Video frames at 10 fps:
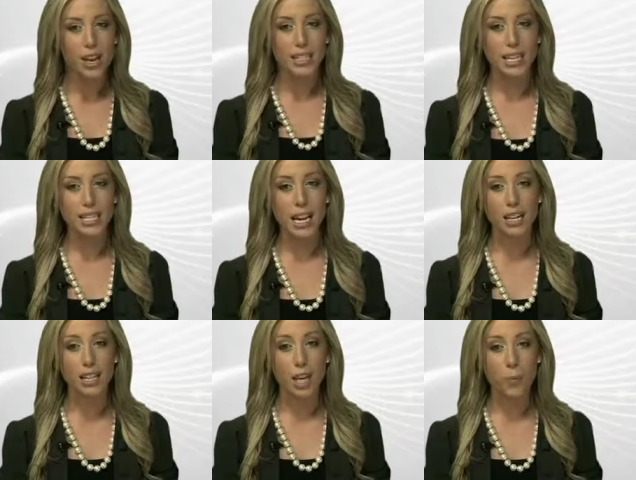Today's
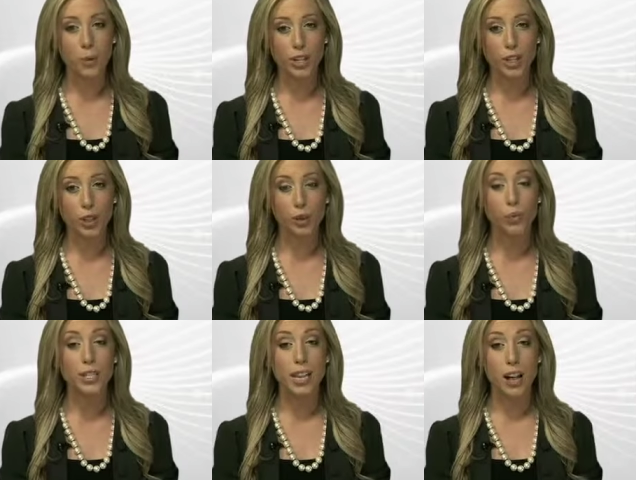analyst upgrades
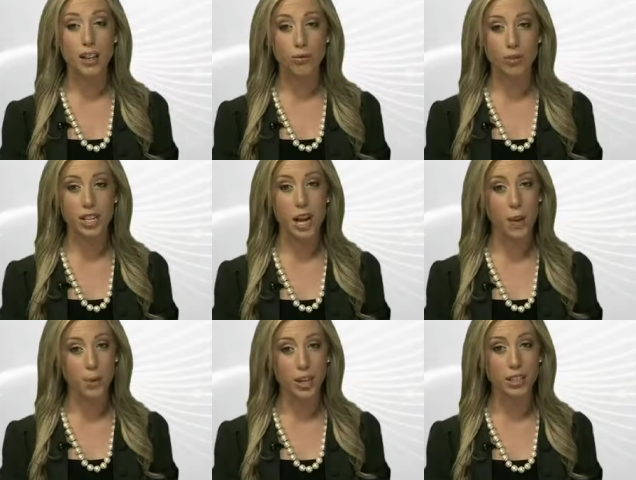include Waddell and Reed
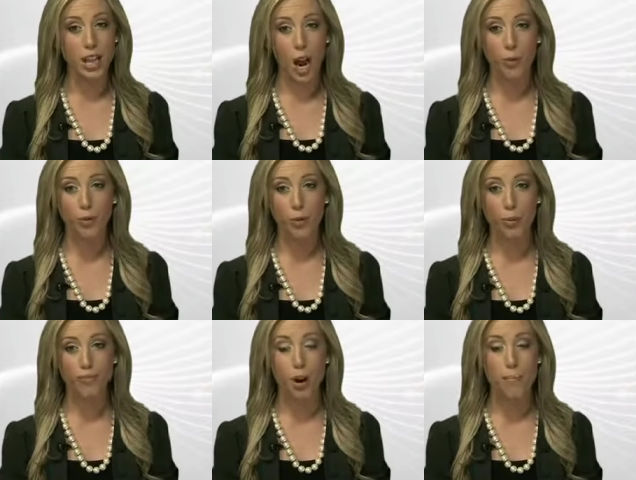upgrading to
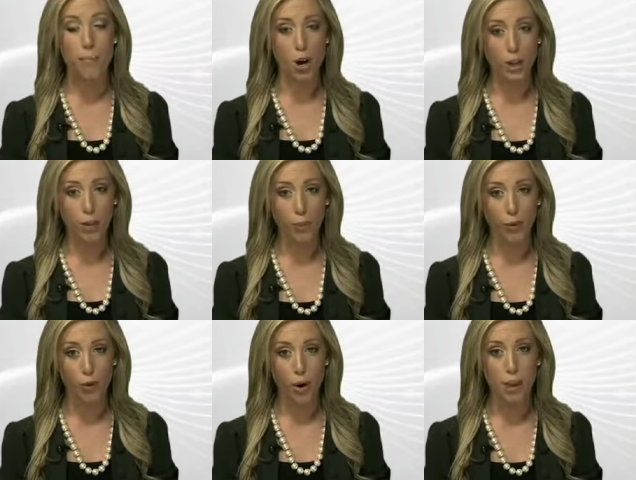outperform from market
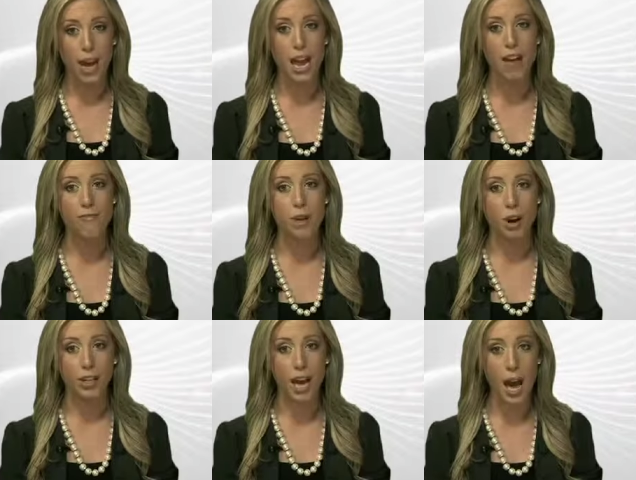perform at
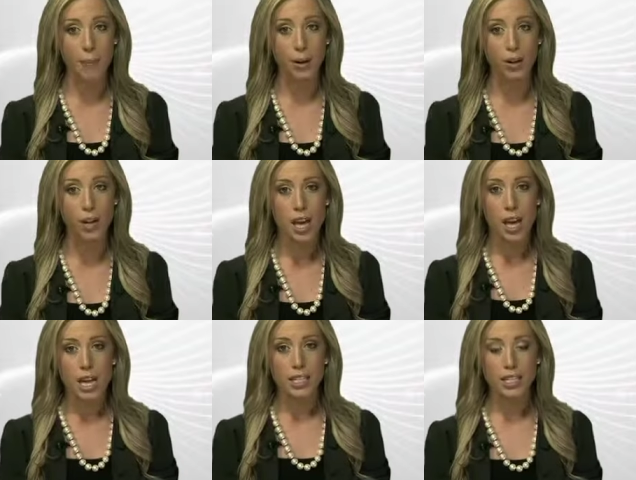FBR Capital.
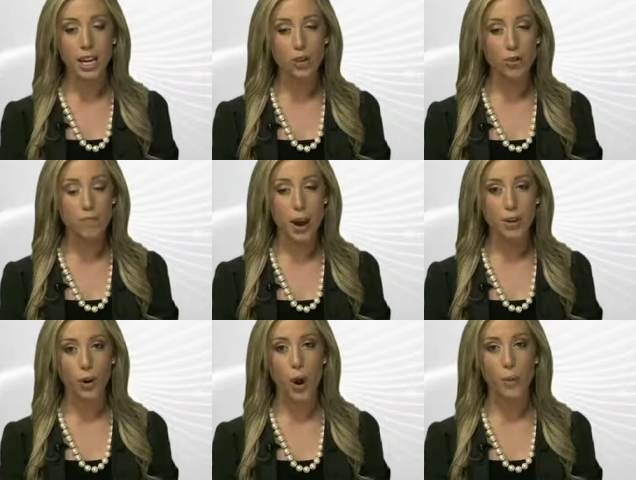Standard
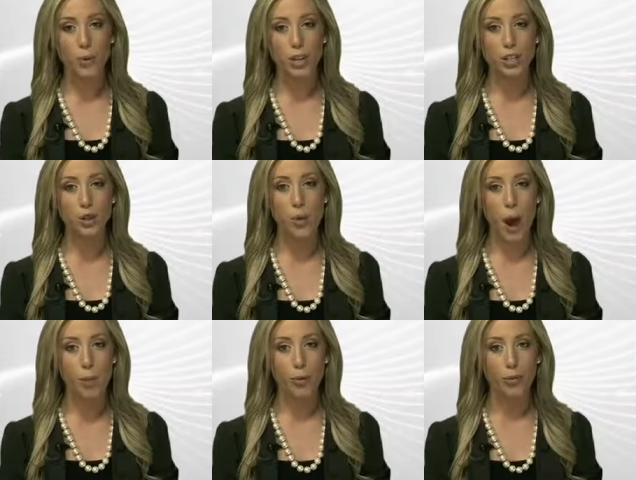Micro upgrading to
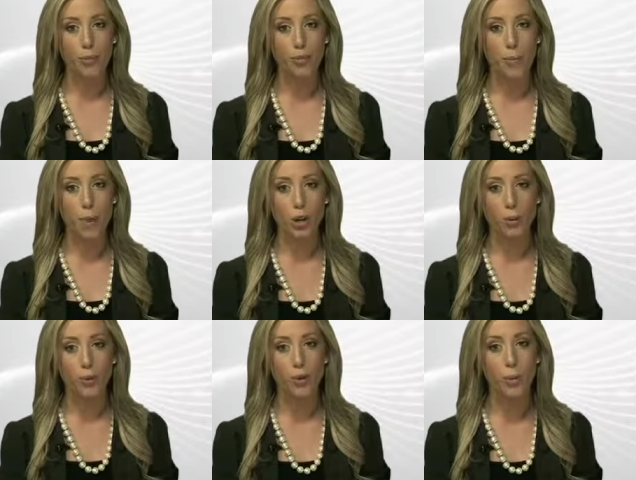Outperform from
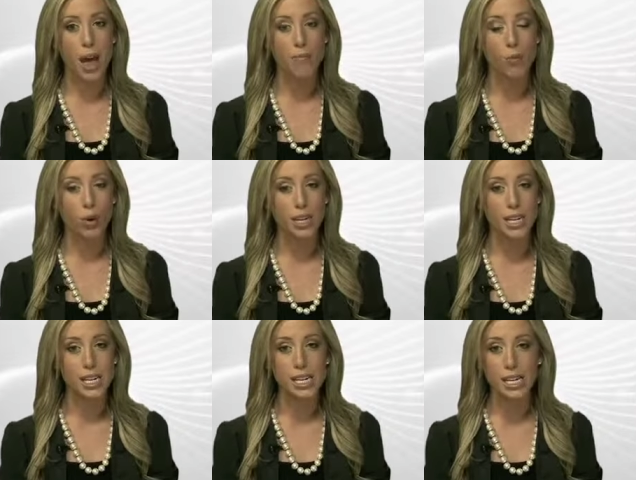Market Perform at
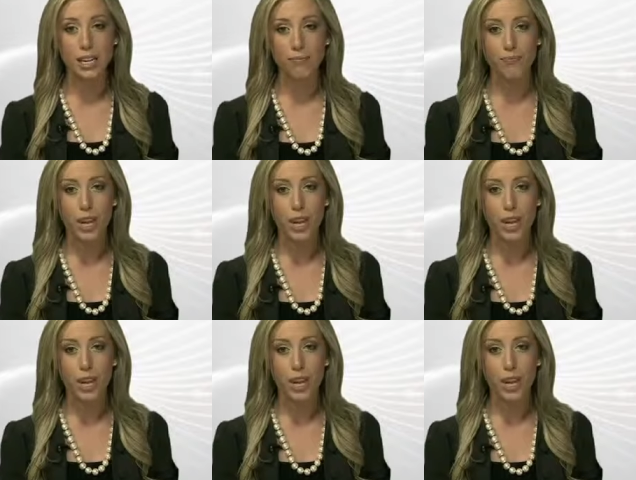Morgan Keegan.